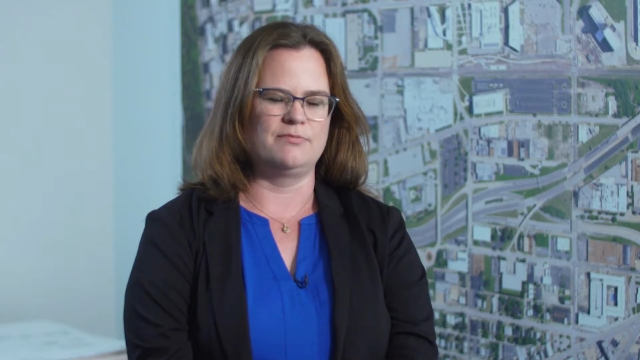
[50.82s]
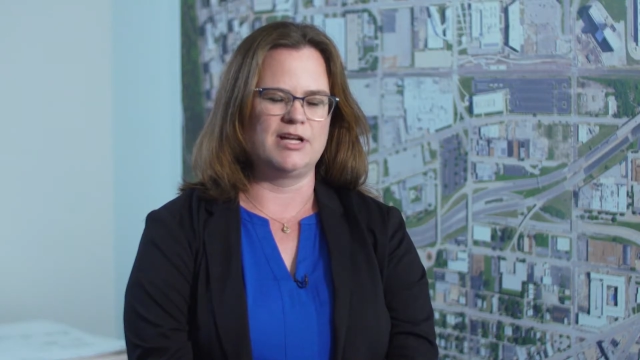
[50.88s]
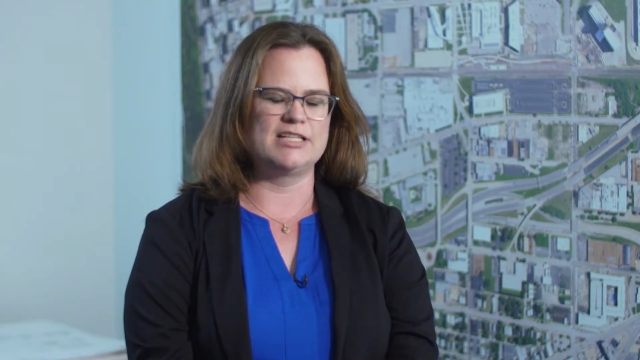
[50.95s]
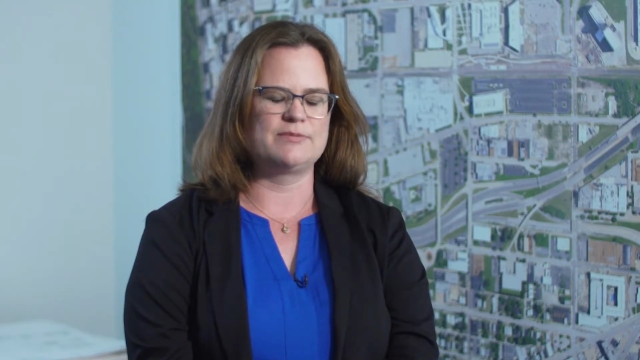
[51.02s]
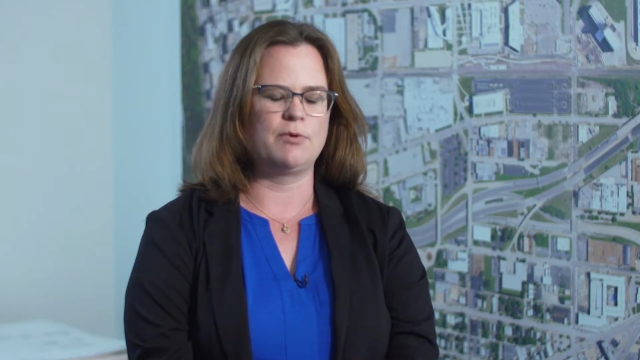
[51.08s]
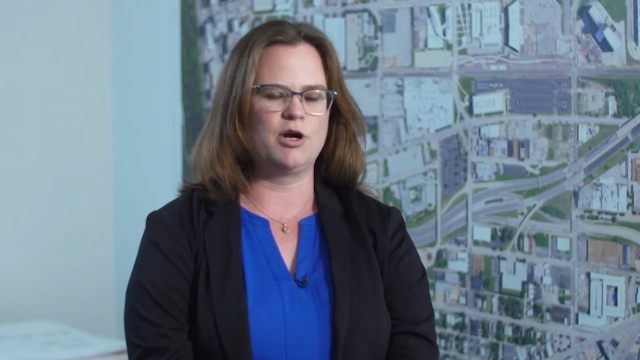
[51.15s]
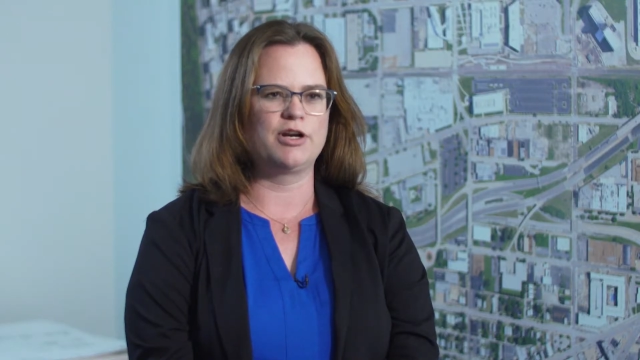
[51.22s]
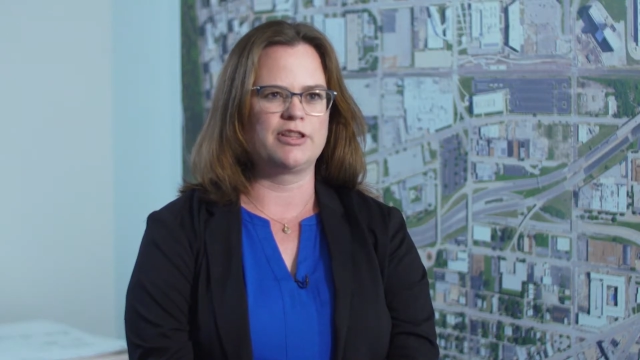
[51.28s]

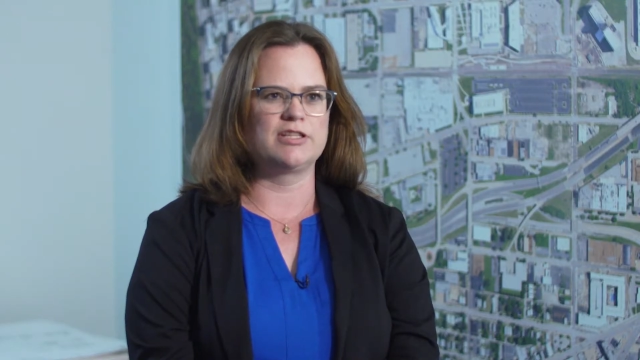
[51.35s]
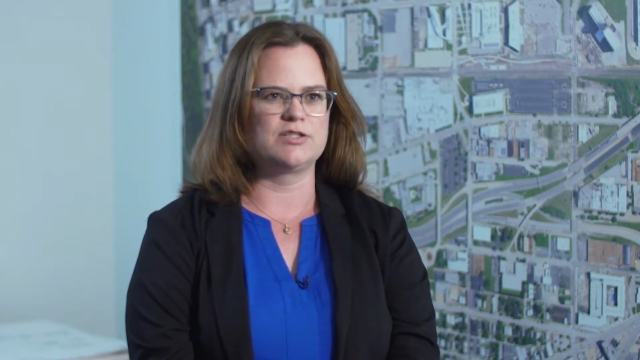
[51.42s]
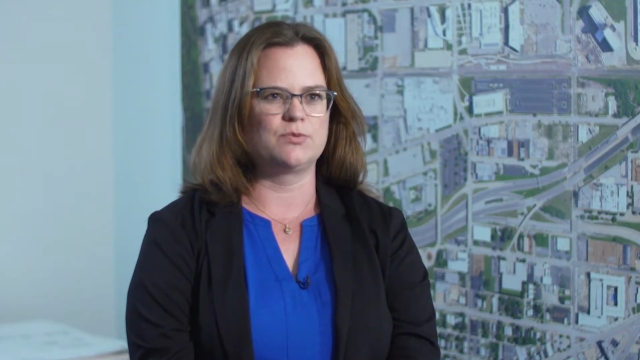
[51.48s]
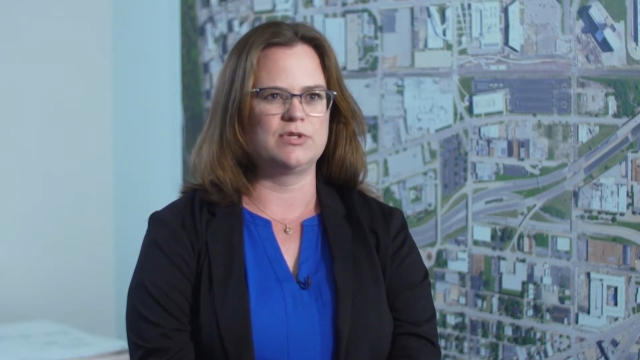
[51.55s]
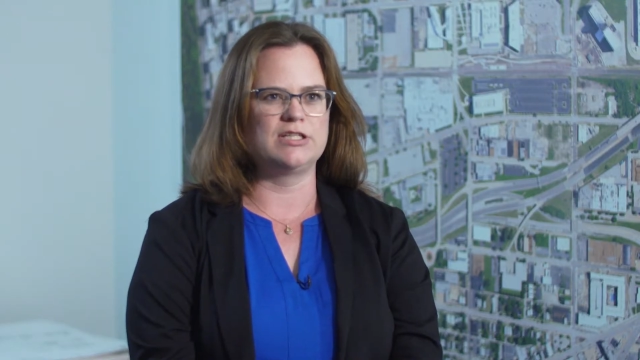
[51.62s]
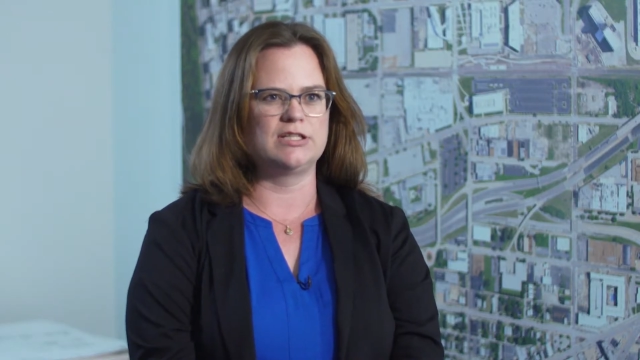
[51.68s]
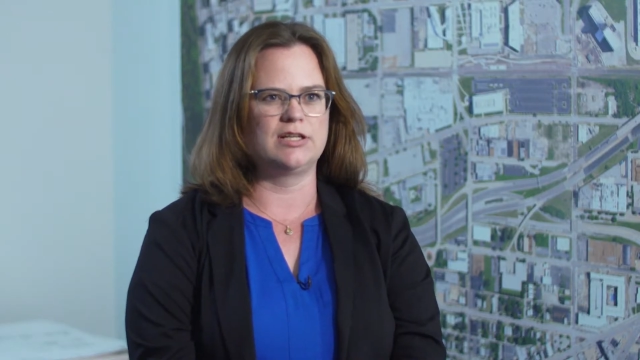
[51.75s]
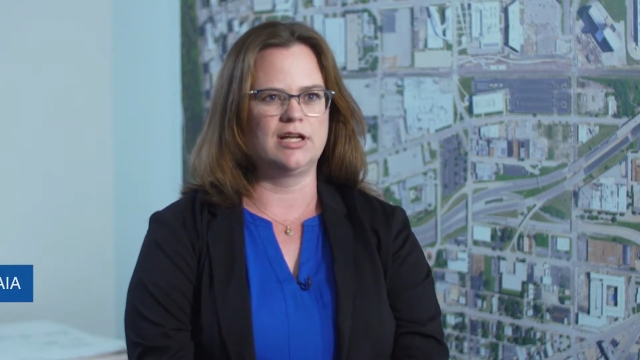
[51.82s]
As part of this,
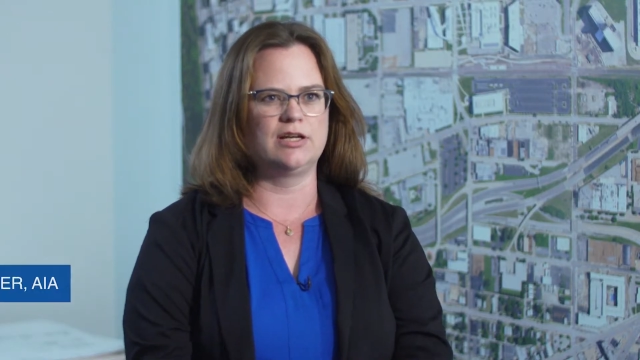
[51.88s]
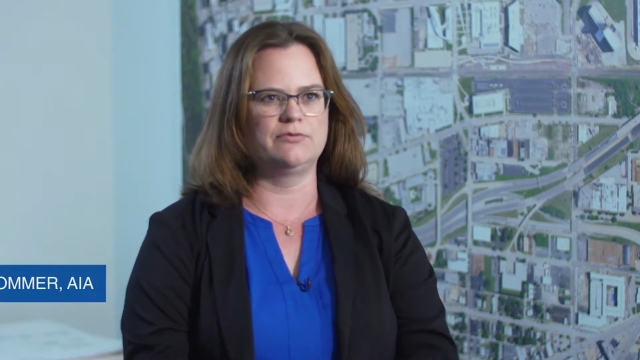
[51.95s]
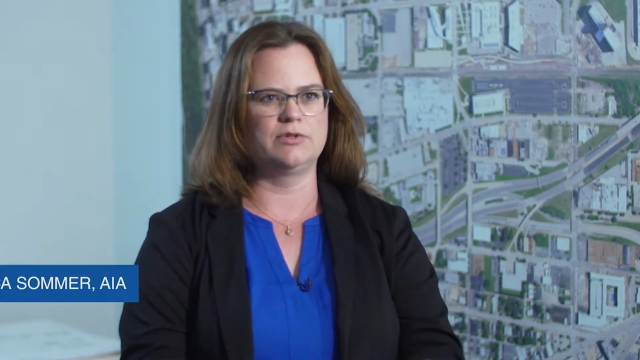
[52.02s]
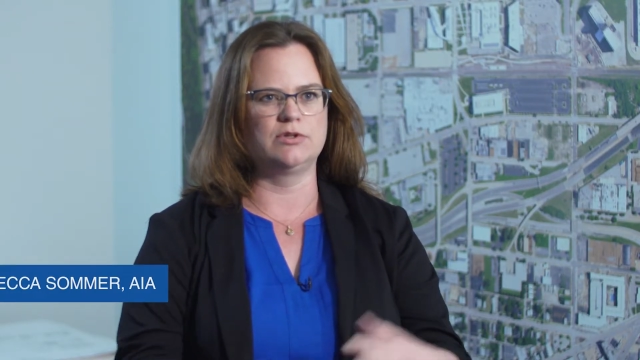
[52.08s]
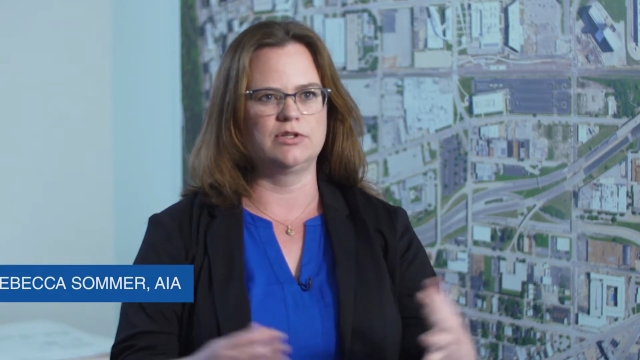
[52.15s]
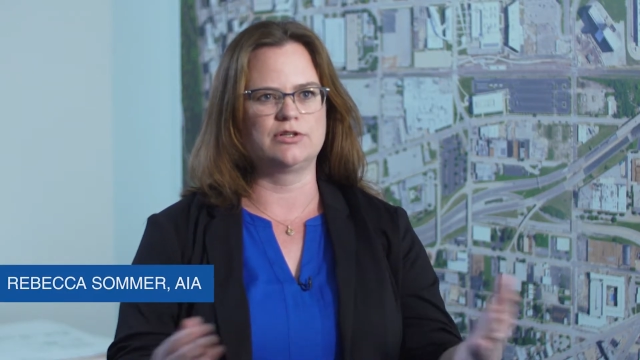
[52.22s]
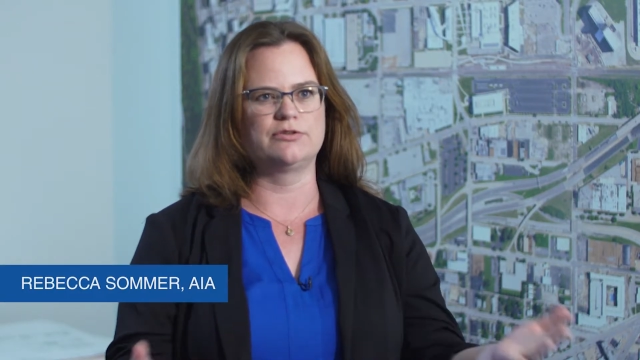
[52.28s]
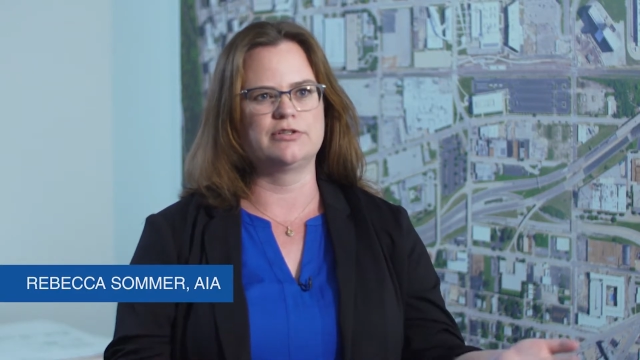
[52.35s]
we did kind of a
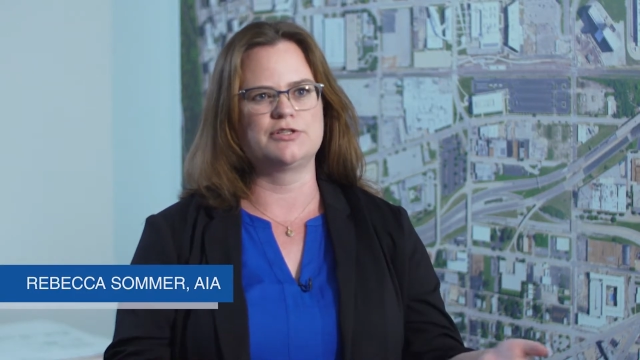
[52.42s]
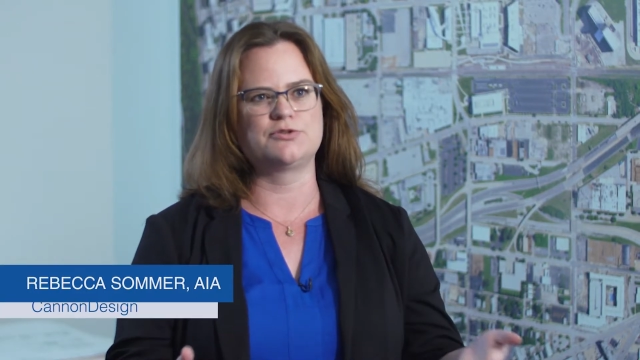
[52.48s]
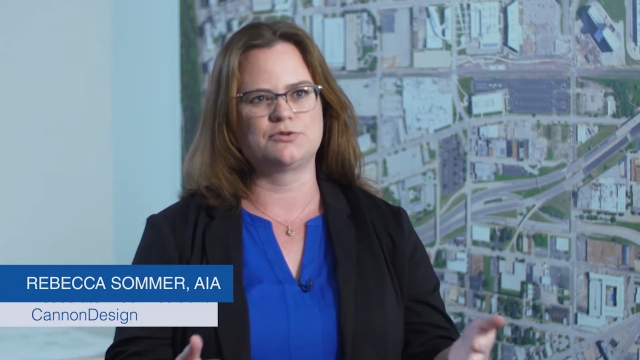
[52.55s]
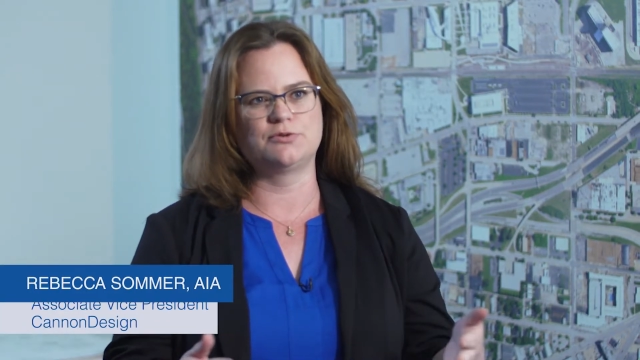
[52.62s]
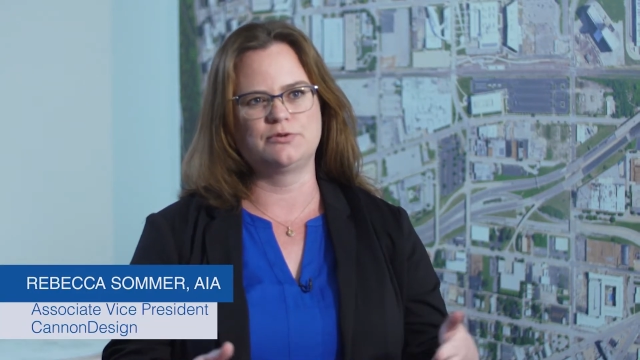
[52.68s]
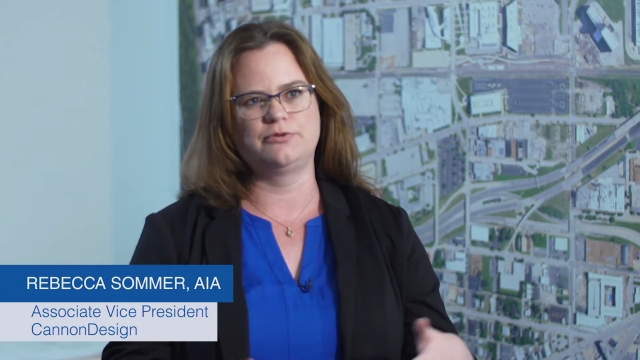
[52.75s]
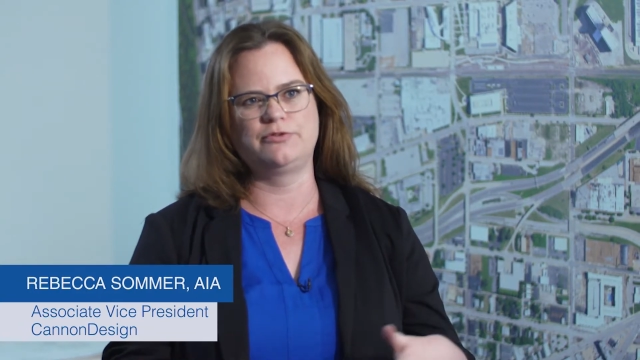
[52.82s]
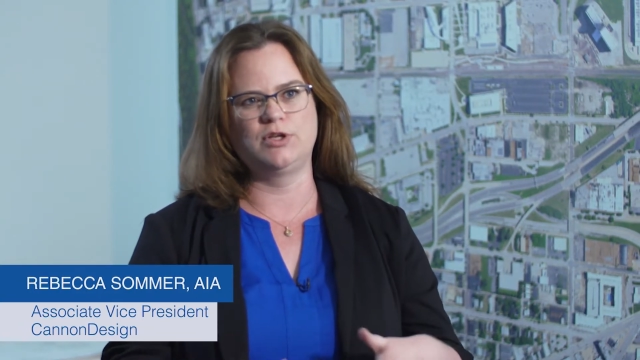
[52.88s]

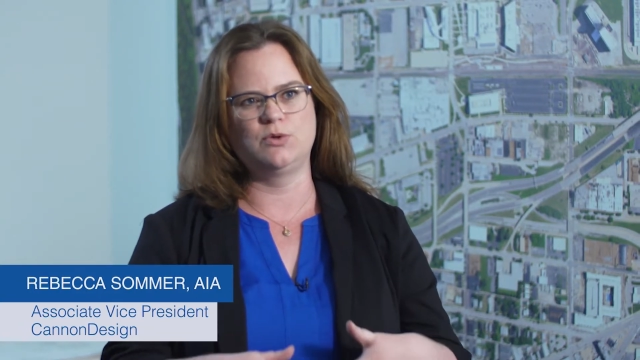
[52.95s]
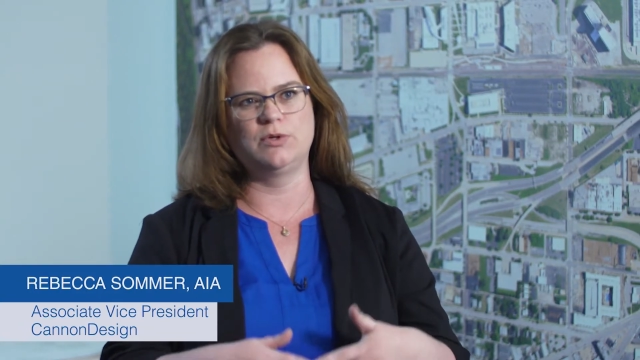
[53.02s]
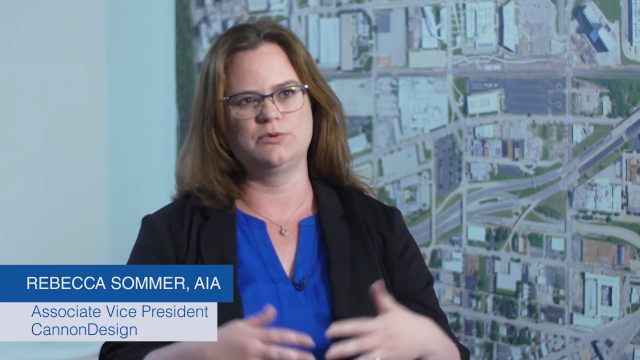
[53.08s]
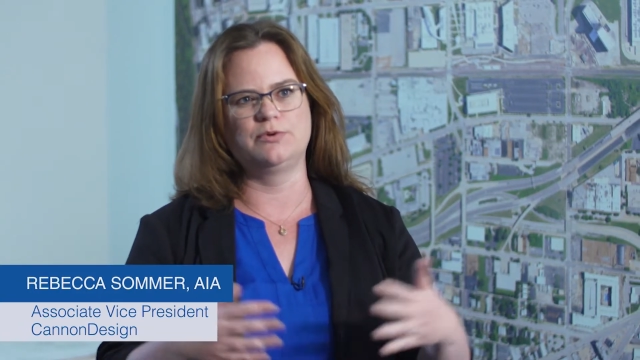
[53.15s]
literature review,